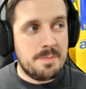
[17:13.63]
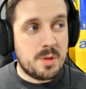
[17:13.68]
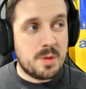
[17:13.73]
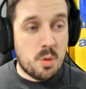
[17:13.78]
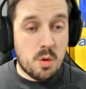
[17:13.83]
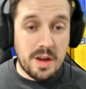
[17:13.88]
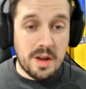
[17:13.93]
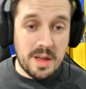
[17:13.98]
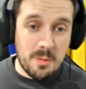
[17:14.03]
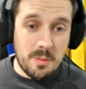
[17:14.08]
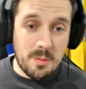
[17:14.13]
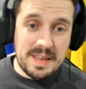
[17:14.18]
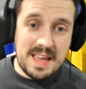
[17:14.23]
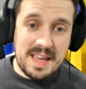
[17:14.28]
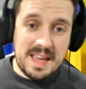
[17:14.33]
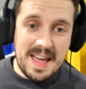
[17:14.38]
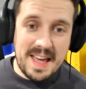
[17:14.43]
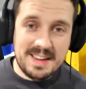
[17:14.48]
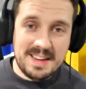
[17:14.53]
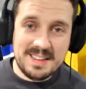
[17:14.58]
Quiet
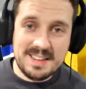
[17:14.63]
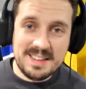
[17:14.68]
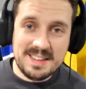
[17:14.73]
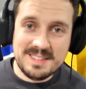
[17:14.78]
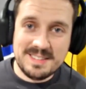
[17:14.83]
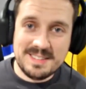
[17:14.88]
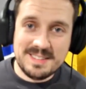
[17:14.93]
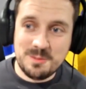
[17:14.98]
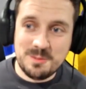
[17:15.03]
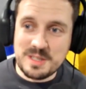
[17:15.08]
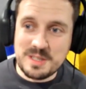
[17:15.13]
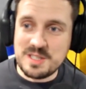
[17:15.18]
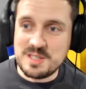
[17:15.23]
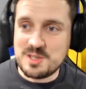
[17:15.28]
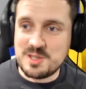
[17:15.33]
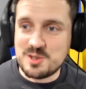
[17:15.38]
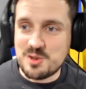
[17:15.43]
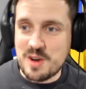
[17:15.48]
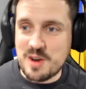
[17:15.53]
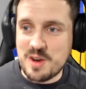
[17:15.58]
week ahead, which
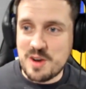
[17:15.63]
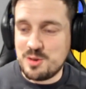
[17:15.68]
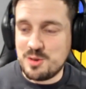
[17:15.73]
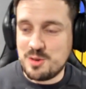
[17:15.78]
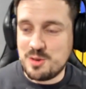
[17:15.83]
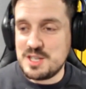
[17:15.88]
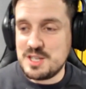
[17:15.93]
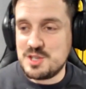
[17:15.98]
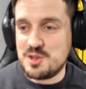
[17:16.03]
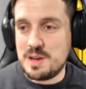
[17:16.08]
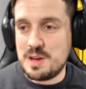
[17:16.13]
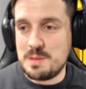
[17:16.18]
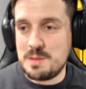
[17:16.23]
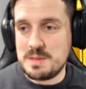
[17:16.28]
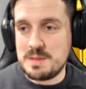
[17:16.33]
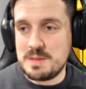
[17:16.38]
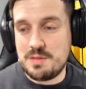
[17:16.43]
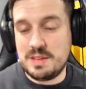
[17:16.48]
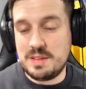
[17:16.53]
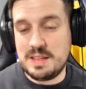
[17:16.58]
is strange for Leeds United.
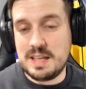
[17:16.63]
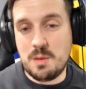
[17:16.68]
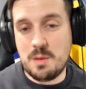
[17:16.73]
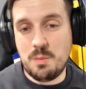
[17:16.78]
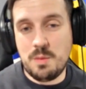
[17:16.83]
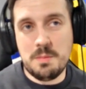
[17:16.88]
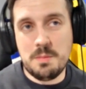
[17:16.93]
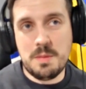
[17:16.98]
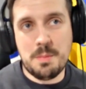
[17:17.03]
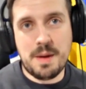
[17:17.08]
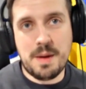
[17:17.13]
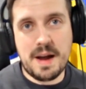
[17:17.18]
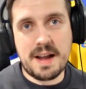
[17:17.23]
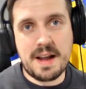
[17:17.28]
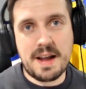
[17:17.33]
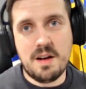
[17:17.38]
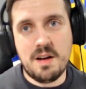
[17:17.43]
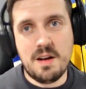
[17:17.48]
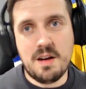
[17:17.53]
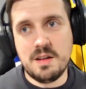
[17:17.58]
Myself and Dylan will be
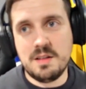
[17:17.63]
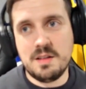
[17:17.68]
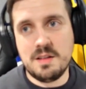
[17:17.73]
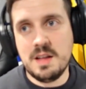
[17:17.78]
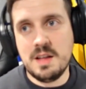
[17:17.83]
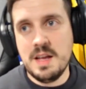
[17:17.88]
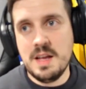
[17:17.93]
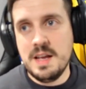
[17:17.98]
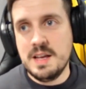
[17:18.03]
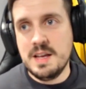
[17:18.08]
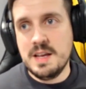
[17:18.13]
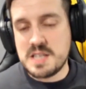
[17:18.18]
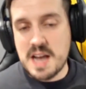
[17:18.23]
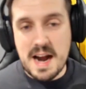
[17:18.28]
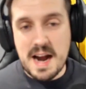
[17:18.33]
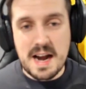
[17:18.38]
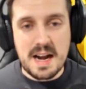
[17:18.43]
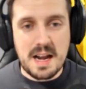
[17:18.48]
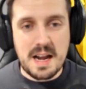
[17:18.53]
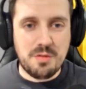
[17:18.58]
back on
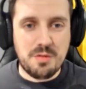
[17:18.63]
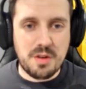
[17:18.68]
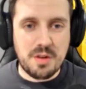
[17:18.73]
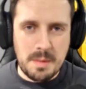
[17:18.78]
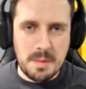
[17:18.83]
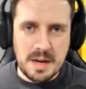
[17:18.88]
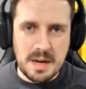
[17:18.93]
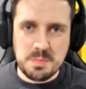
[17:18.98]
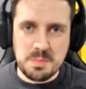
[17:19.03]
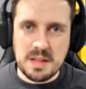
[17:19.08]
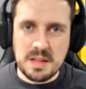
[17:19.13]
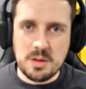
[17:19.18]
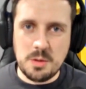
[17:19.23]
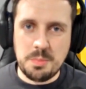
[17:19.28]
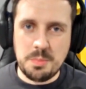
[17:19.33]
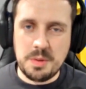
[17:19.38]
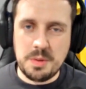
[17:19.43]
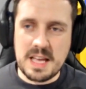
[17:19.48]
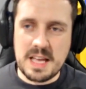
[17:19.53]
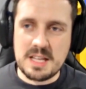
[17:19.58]
Saturday for the match build
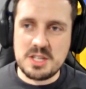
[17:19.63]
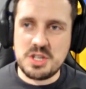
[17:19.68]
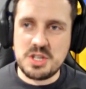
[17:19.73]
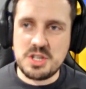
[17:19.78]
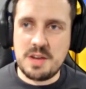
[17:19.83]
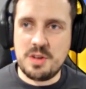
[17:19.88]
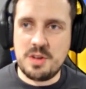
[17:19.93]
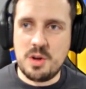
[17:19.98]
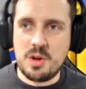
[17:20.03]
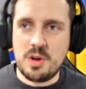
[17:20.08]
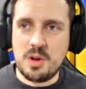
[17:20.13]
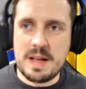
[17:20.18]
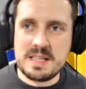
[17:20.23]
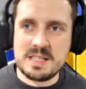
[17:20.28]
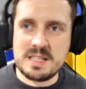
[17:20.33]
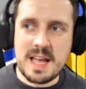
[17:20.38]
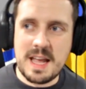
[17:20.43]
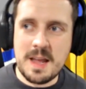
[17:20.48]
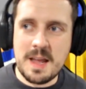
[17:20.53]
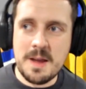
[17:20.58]
up against Sheffield
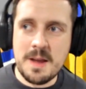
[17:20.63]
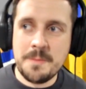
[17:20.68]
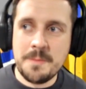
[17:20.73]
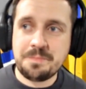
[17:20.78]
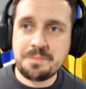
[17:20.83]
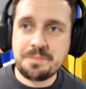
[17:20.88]
Wednesday.